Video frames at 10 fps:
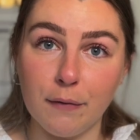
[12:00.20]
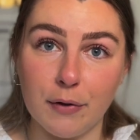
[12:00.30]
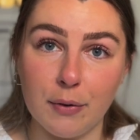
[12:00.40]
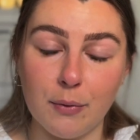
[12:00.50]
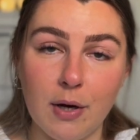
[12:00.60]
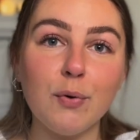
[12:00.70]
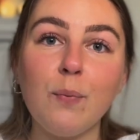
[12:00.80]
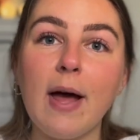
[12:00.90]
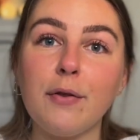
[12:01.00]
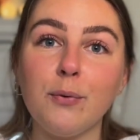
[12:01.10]
of you, but
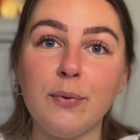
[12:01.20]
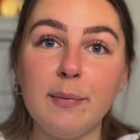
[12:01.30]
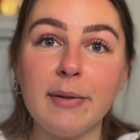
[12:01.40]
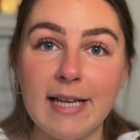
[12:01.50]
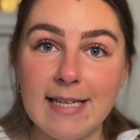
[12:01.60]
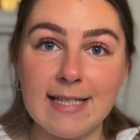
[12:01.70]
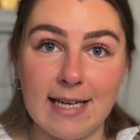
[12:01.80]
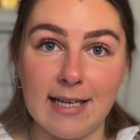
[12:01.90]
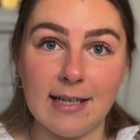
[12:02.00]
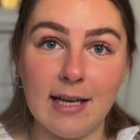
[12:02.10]
rather
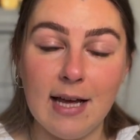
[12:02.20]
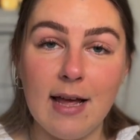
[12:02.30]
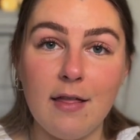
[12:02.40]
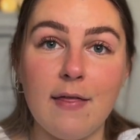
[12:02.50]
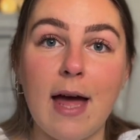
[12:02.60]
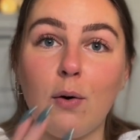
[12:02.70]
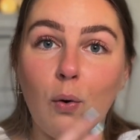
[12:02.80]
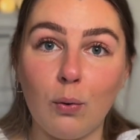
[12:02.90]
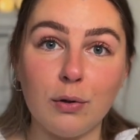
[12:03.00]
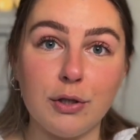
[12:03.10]
replacing that
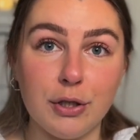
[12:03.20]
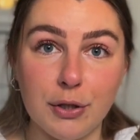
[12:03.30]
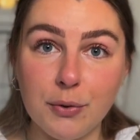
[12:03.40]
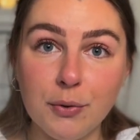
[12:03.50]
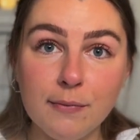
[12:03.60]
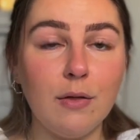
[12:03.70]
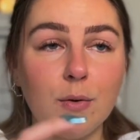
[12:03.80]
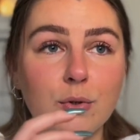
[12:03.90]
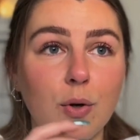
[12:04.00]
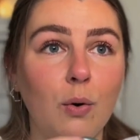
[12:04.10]
old you,
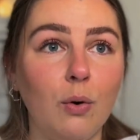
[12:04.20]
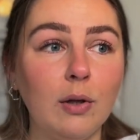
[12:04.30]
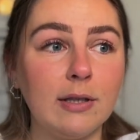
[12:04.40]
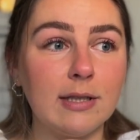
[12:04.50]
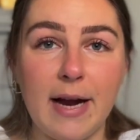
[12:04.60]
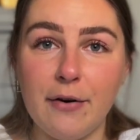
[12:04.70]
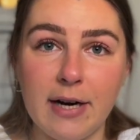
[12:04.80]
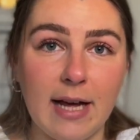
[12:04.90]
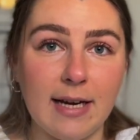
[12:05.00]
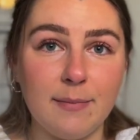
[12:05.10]
those old
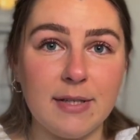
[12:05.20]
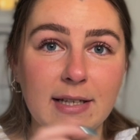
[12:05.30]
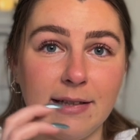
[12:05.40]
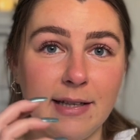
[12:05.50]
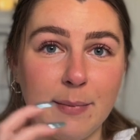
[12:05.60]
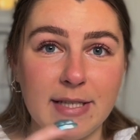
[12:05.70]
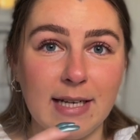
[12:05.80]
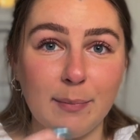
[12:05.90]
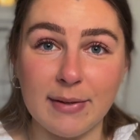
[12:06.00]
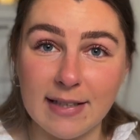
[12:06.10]
paradigms,
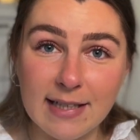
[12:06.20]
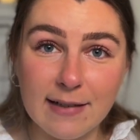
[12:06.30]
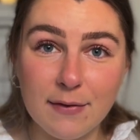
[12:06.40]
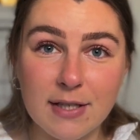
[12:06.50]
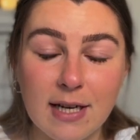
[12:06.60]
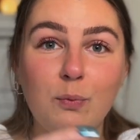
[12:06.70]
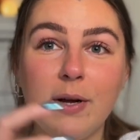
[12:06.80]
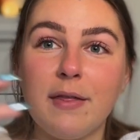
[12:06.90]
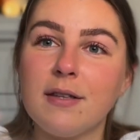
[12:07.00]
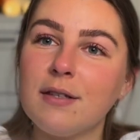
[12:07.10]
limiting beliefs,
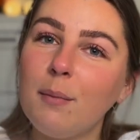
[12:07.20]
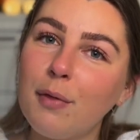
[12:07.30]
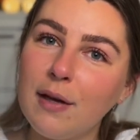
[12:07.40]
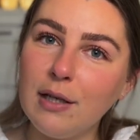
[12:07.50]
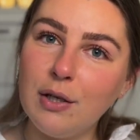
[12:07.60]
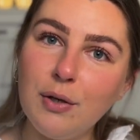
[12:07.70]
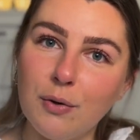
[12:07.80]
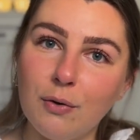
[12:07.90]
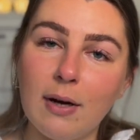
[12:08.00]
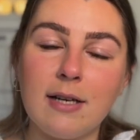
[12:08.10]
with something
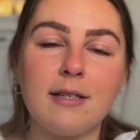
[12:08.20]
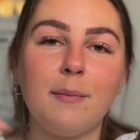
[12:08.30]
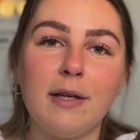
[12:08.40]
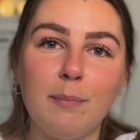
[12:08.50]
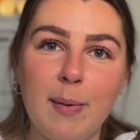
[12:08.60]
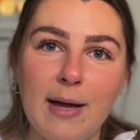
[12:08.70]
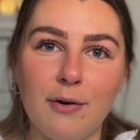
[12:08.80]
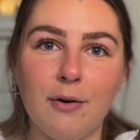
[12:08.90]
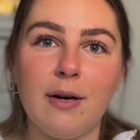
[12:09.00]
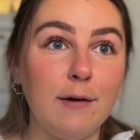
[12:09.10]
new and something
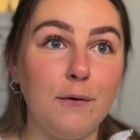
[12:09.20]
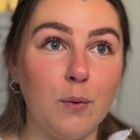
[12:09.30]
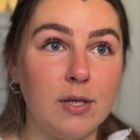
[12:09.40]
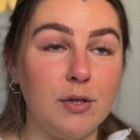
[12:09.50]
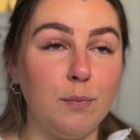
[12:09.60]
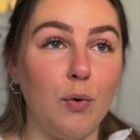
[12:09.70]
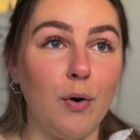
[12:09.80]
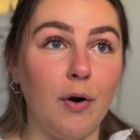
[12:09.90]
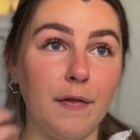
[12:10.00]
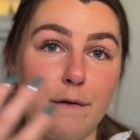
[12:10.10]
better. It focuses
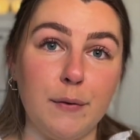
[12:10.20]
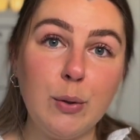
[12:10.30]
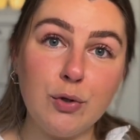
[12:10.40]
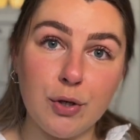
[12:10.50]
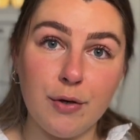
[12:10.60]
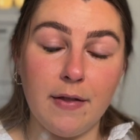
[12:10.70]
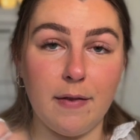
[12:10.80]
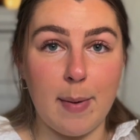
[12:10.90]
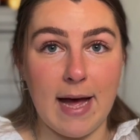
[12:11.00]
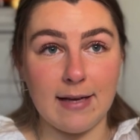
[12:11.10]
more on the future than
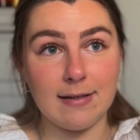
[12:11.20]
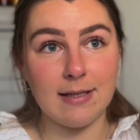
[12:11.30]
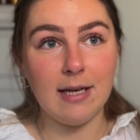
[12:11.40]
the past.